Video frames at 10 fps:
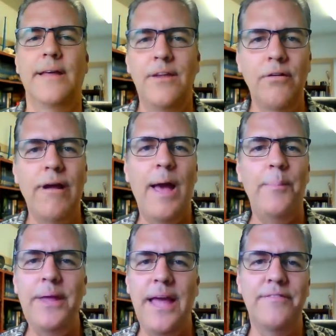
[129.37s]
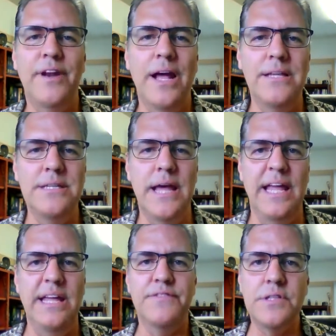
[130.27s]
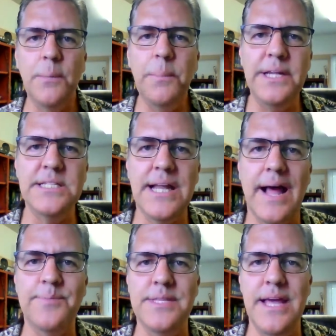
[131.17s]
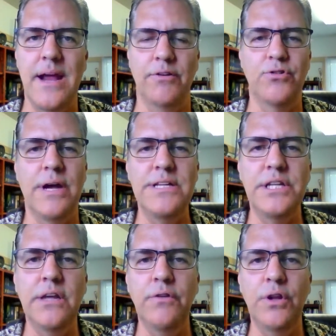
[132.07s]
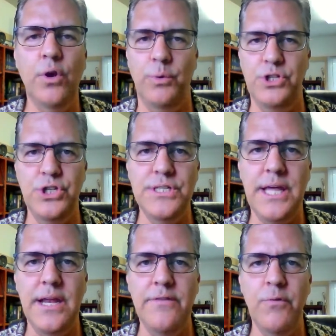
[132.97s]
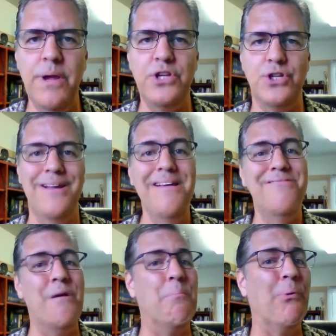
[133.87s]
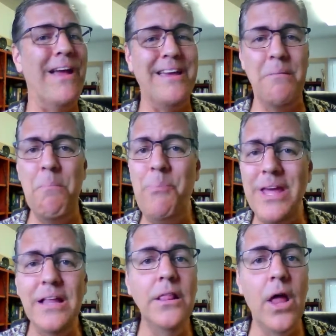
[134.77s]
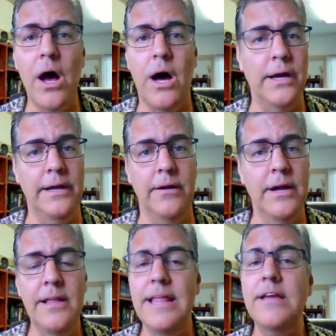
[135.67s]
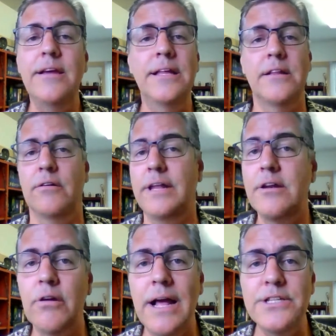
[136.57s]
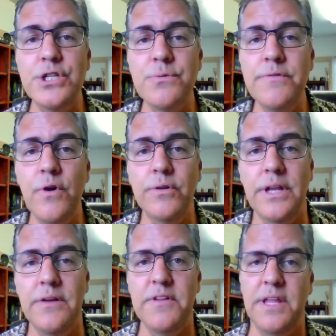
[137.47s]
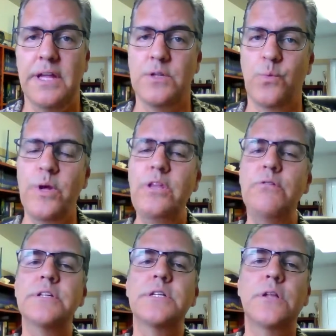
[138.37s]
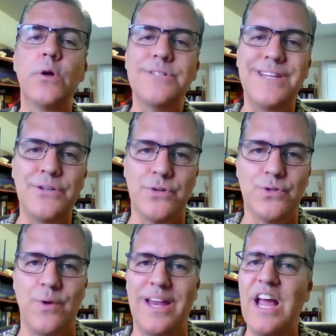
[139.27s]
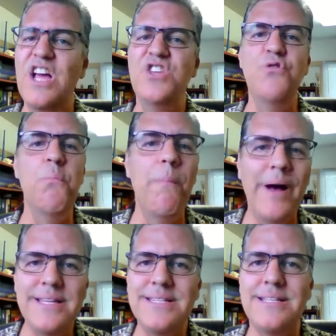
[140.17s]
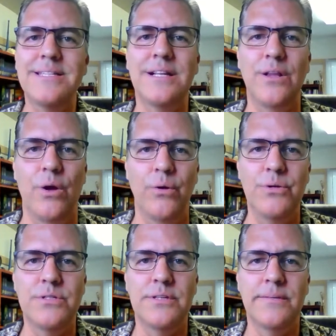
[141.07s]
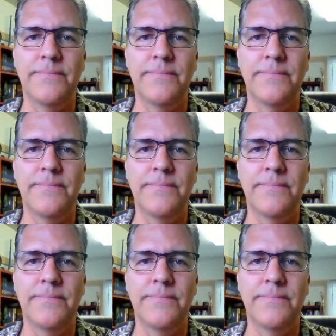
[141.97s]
You're happy, have a nice day. If somebody stops there and tries to give you the loan with just that information, they're breaking big law here. They could get their lender license revoked and everything, because when you disclose an interest rate, you must disclose